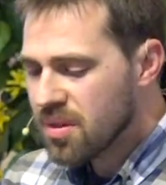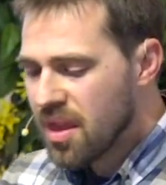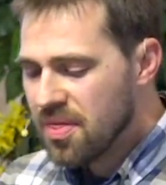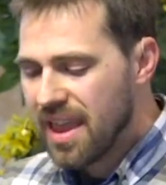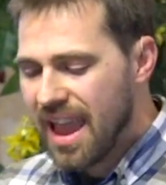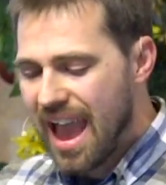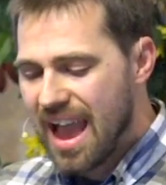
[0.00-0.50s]

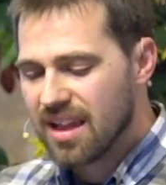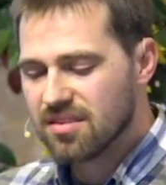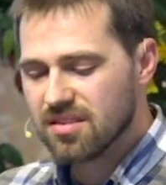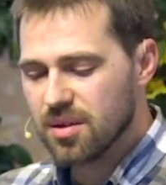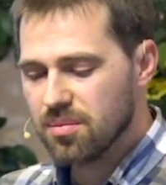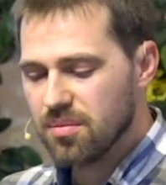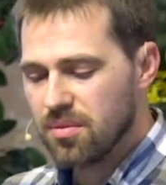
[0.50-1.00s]
And they
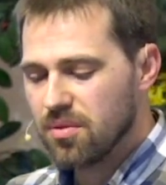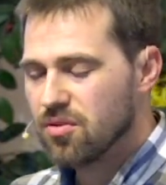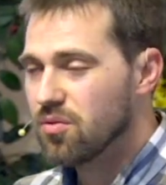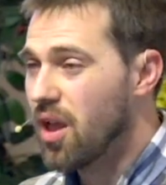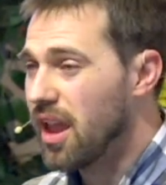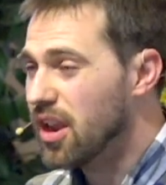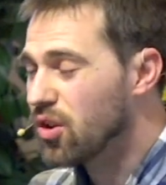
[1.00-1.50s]
ask him
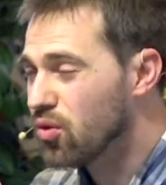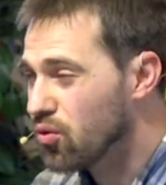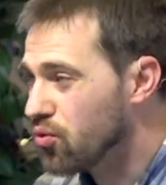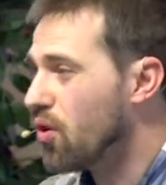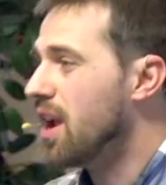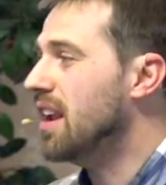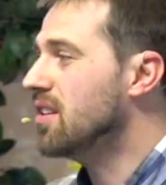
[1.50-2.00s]
a
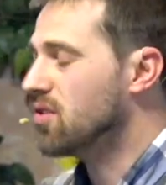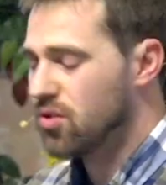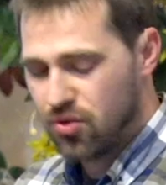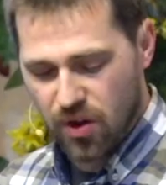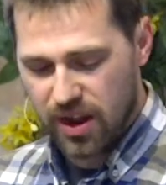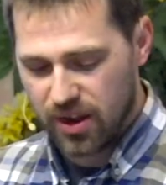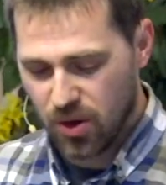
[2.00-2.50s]
great,
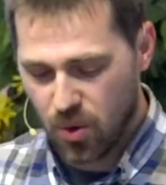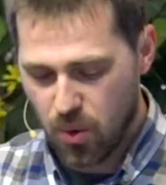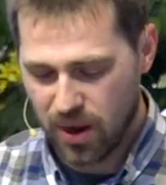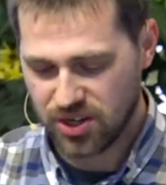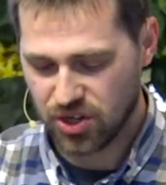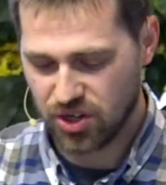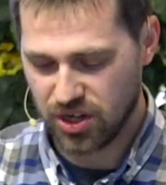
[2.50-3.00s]
great
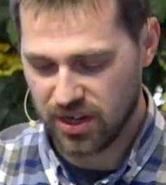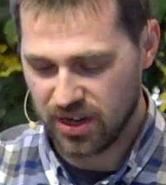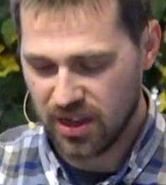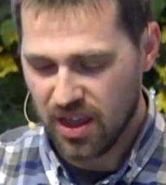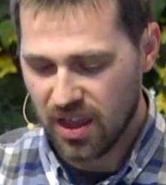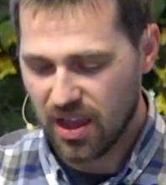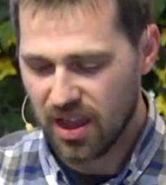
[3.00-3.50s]
question.